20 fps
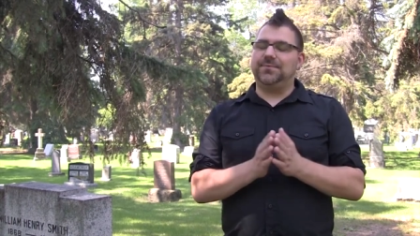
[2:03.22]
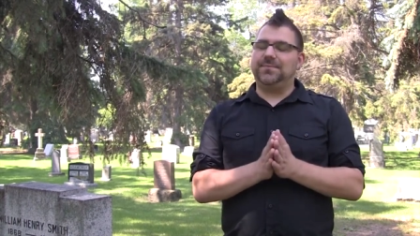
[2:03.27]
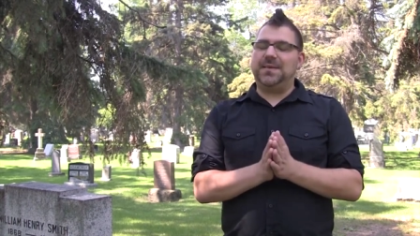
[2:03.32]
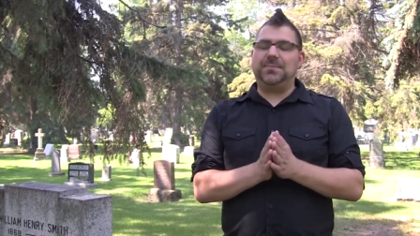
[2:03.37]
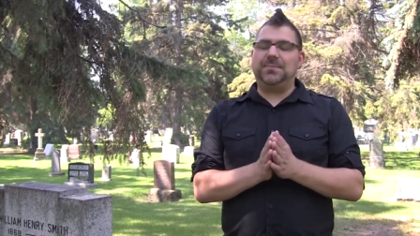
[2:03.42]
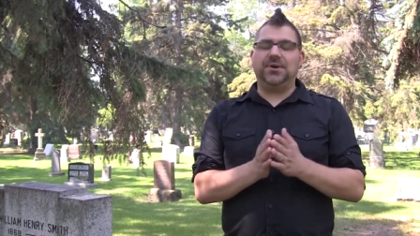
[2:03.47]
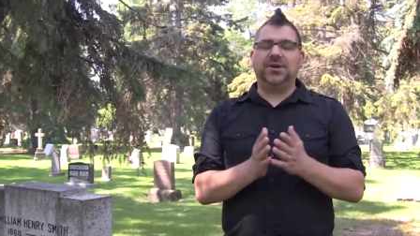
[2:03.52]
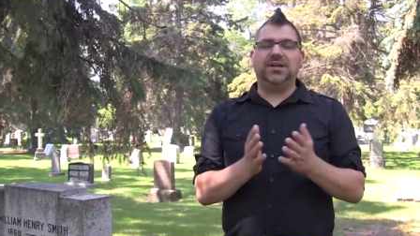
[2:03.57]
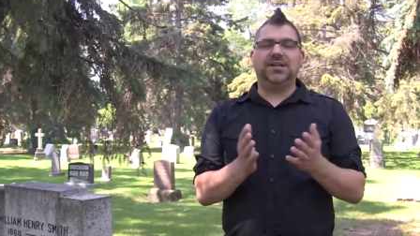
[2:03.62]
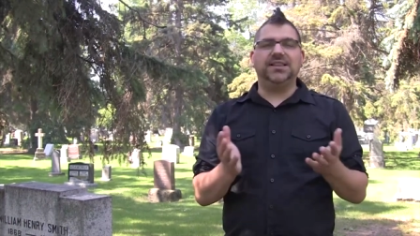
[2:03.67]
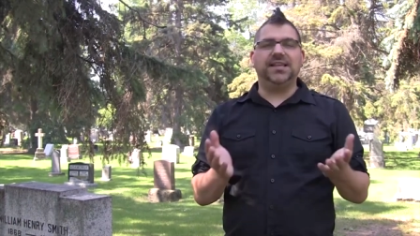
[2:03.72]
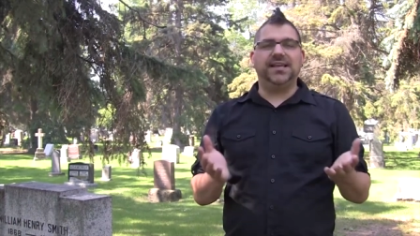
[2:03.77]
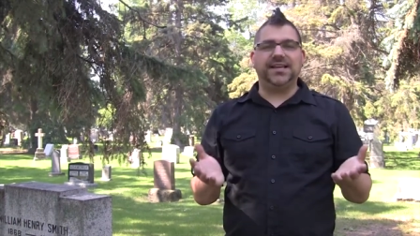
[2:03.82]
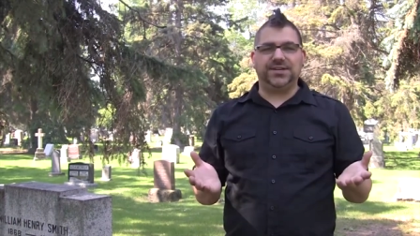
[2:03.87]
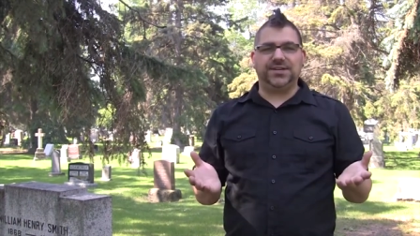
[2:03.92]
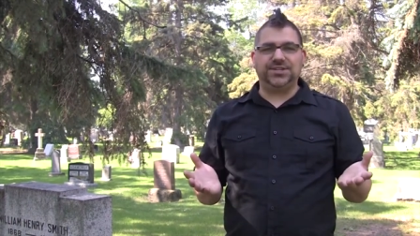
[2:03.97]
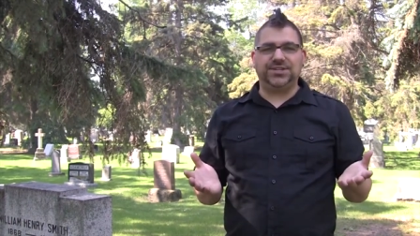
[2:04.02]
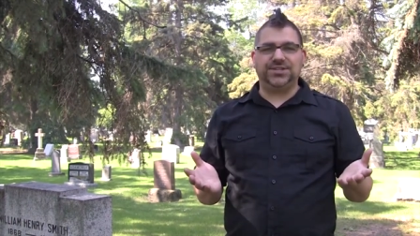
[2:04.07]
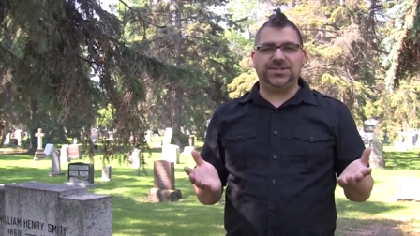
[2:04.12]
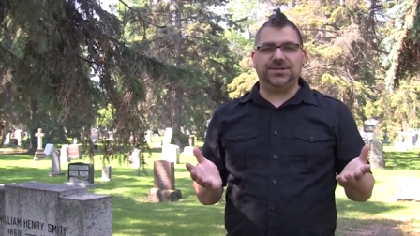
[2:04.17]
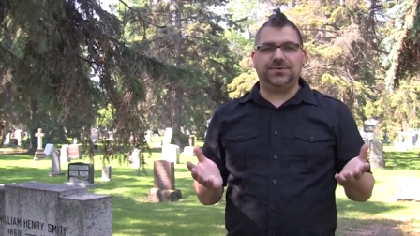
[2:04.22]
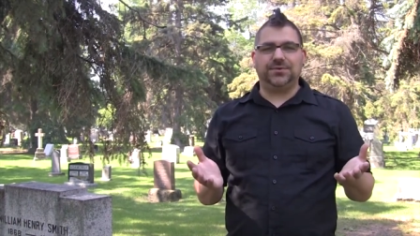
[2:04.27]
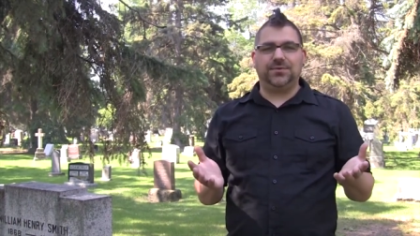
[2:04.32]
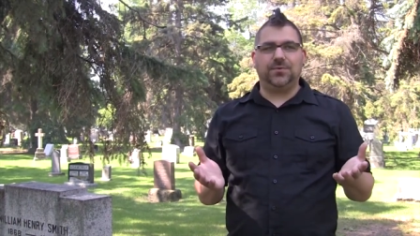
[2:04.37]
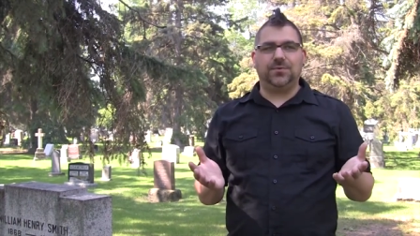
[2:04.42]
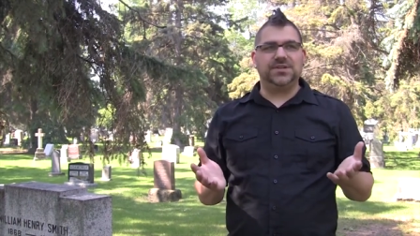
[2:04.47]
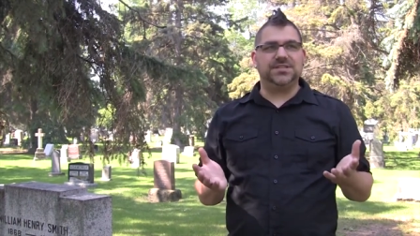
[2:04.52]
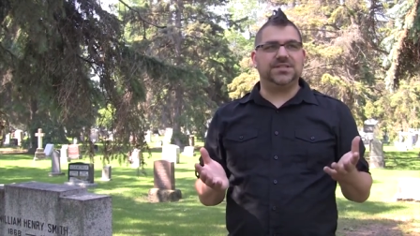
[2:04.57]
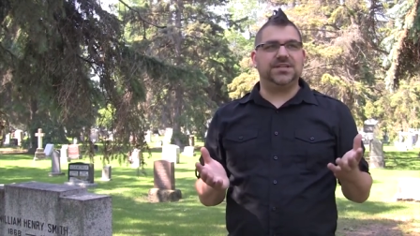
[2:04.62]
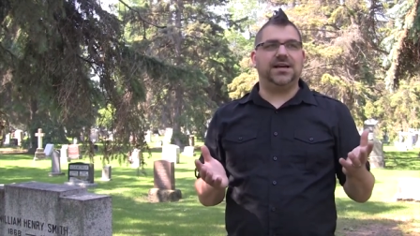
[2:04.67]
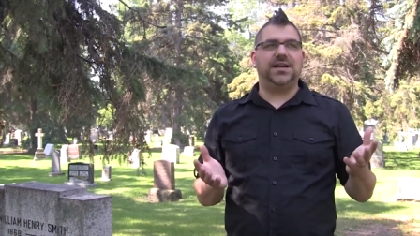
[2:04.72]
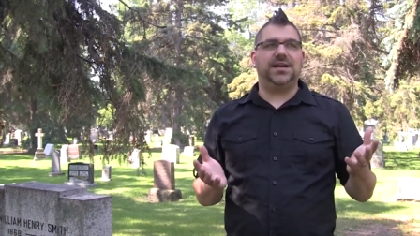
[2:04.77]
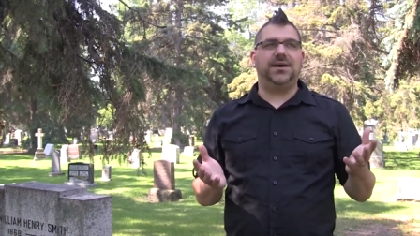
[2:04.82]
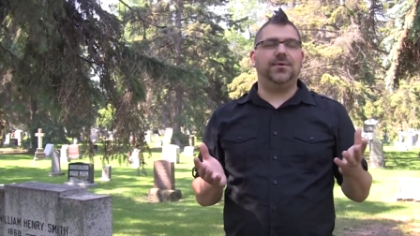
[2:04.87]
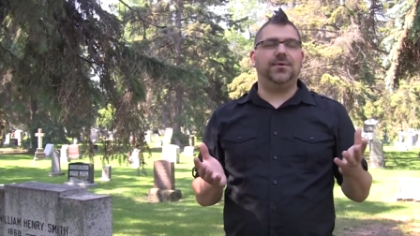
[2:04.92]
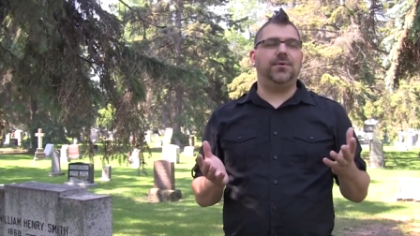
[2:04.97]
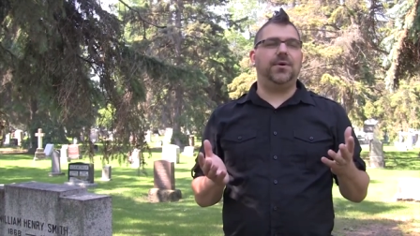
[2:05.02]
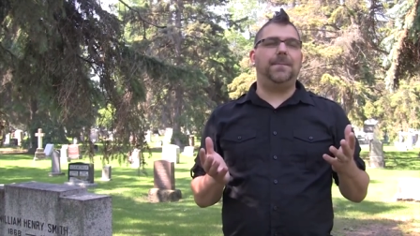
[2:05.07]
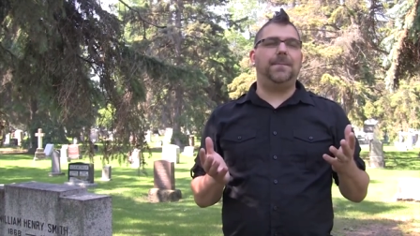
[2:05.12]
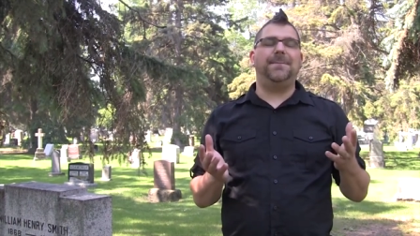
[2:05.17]
remember Glitch was
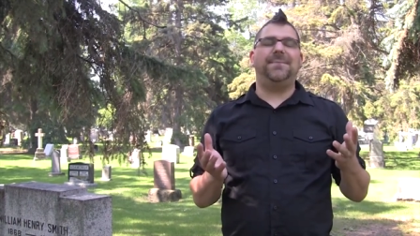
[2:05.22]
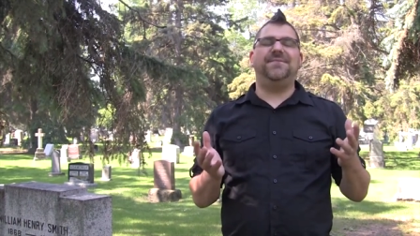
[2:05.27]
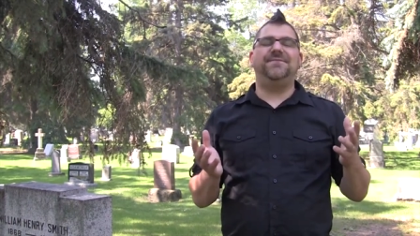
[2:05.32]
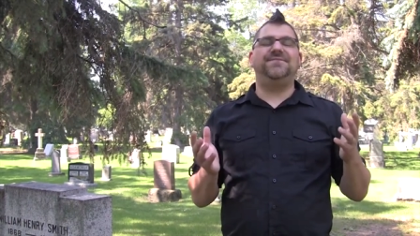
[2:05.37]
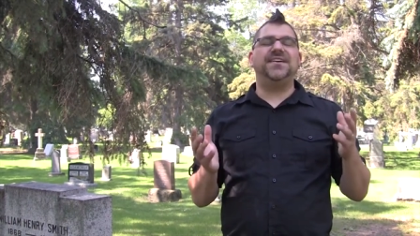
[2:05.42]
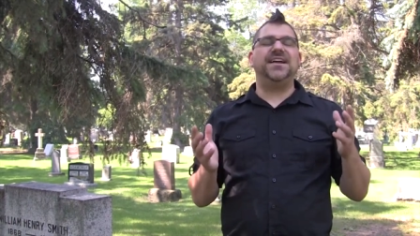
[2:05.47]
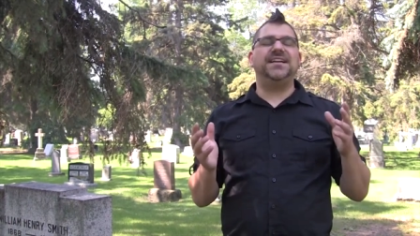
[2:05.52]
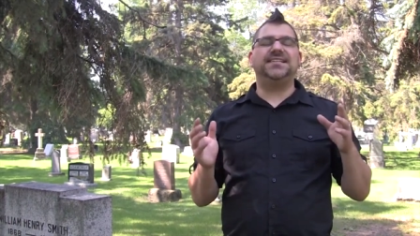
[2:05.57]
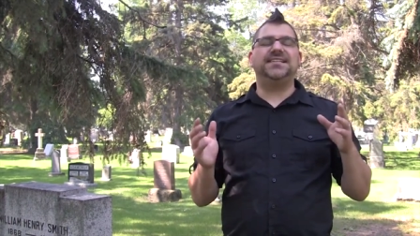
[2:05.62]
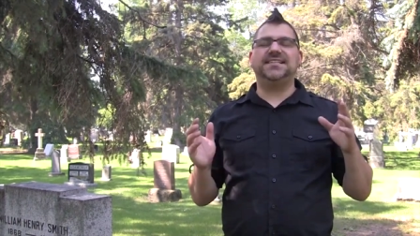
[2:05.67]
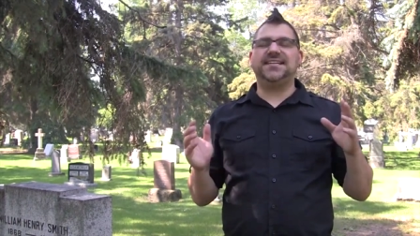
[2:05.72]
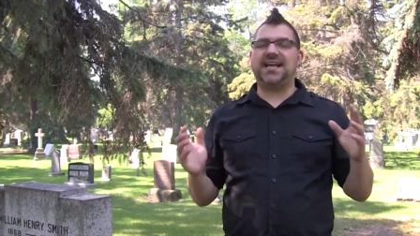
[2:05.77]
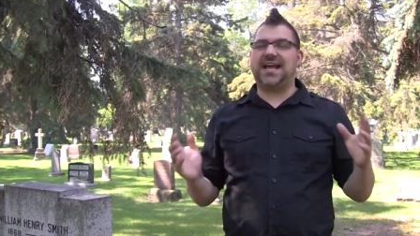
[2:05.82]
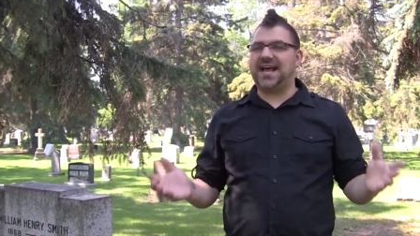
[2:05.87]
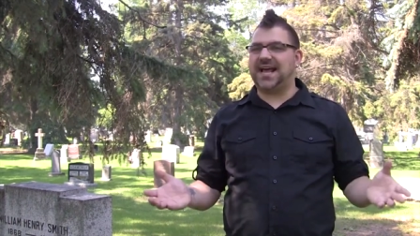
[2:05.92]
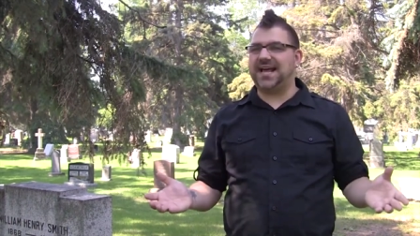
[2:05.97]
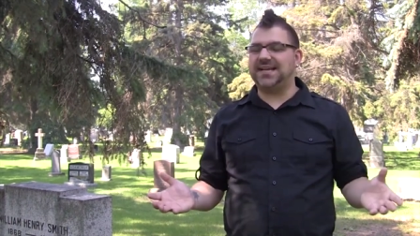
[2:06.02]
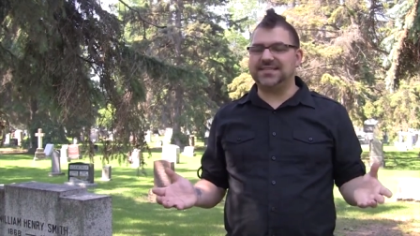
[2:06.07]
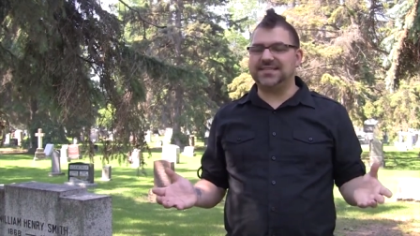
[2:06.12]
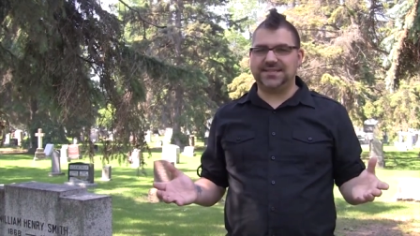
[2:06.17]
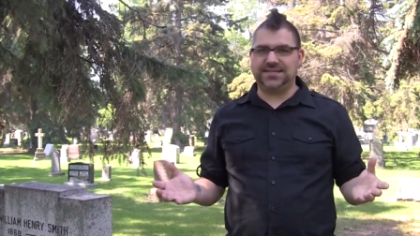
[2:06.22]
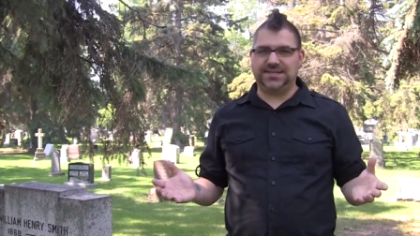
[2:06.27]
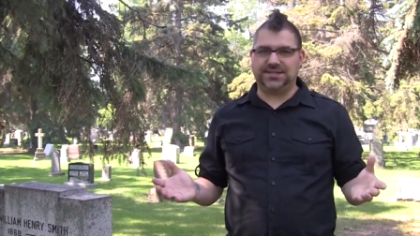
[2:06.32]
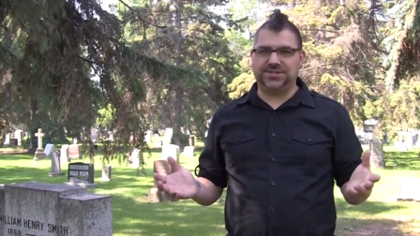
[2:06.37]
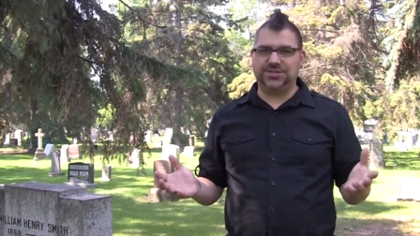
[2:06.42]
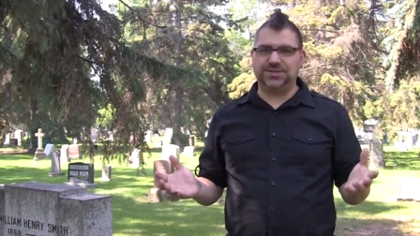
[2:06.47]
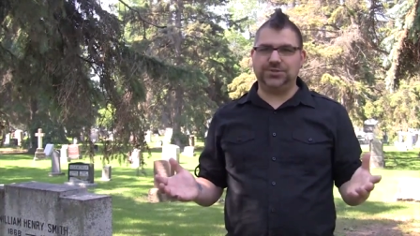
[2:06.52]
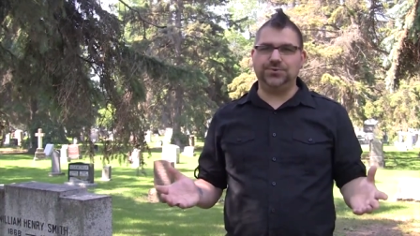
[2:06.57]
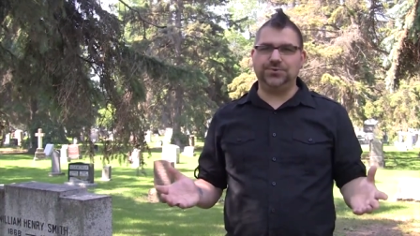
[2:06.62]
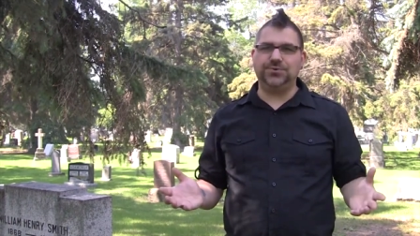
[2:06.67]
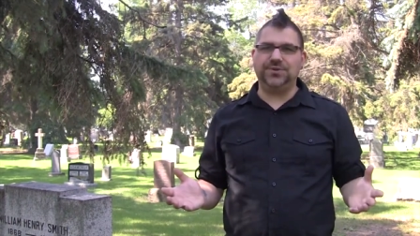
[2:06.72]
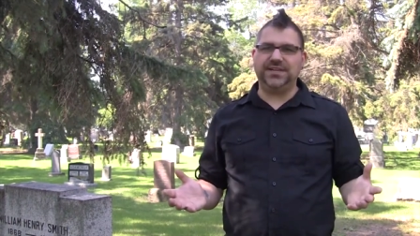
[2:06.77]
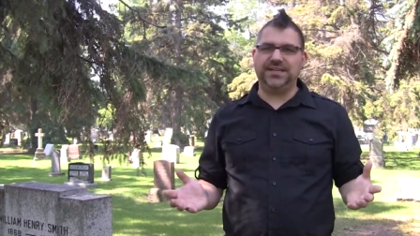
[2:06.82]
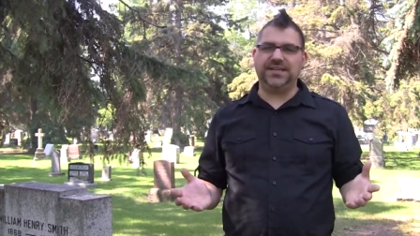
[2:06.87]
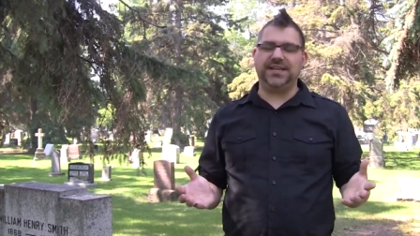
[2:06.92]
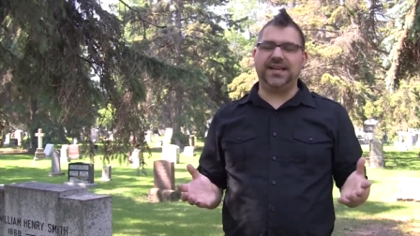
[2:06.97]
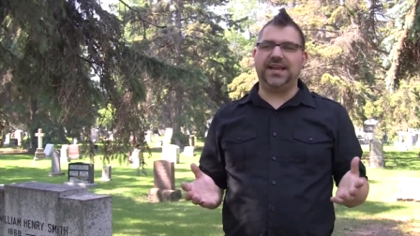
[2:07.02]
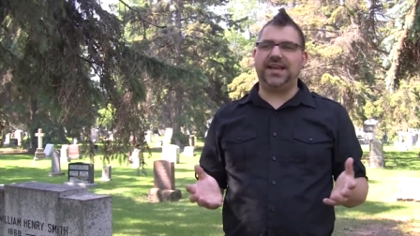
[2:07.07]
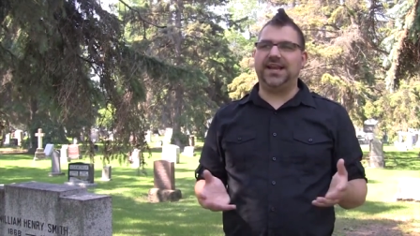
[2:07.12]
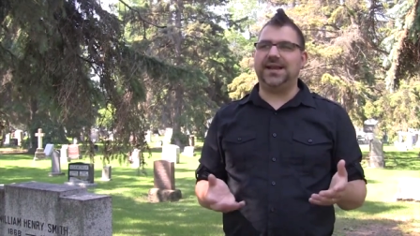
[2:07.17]
a fantastic
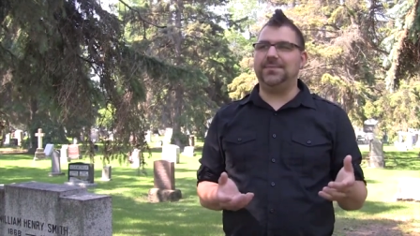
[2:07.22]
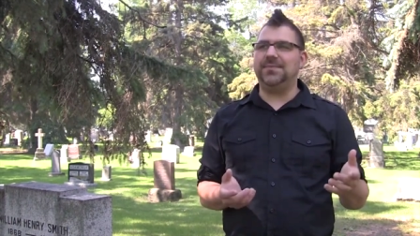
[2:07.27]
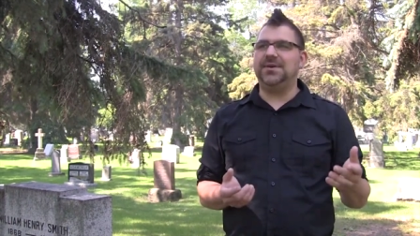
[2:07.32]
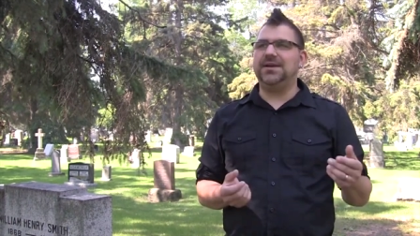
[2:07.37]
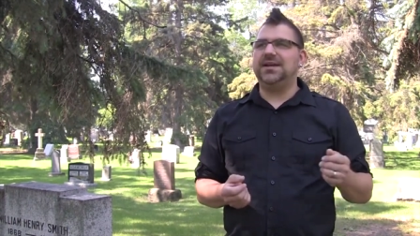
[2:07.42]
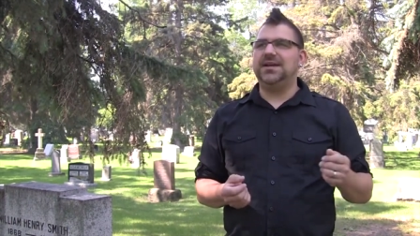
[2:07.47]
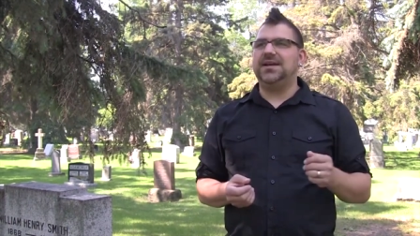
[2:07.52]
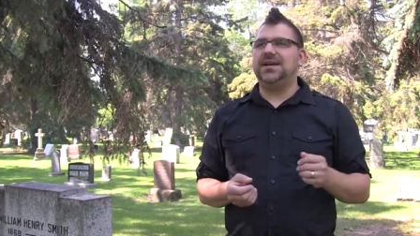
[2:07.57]
2D game